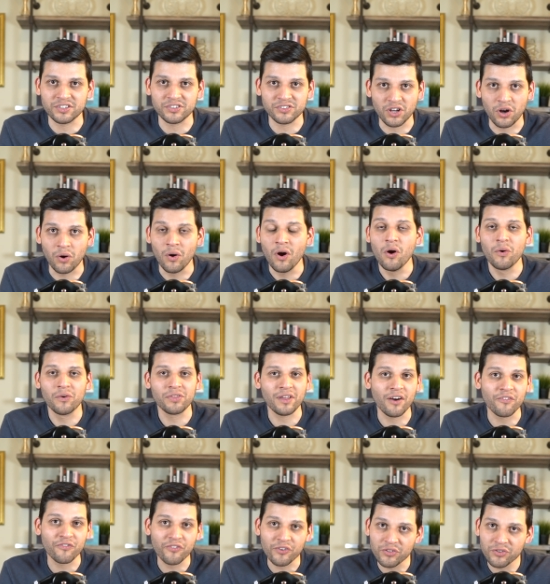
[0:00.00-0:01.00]
So
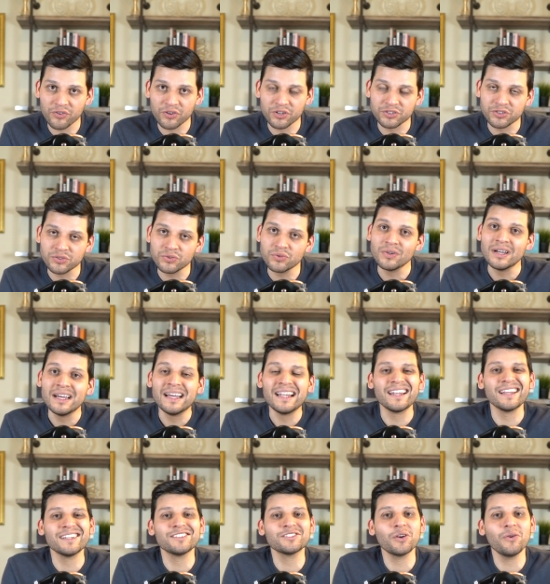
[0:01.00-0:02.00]
without further ado,
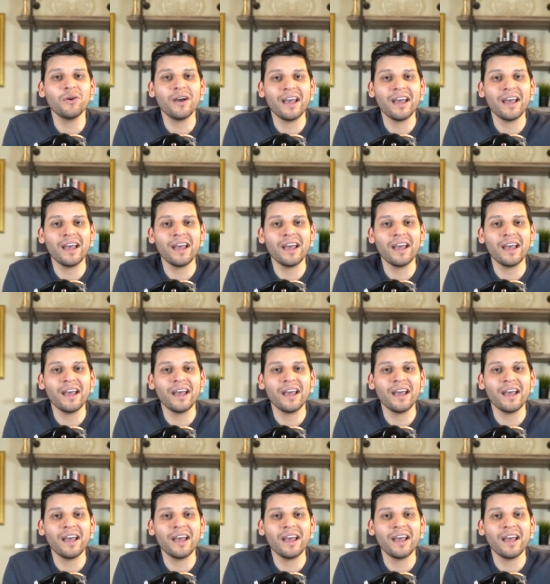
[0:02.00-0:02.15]
let's go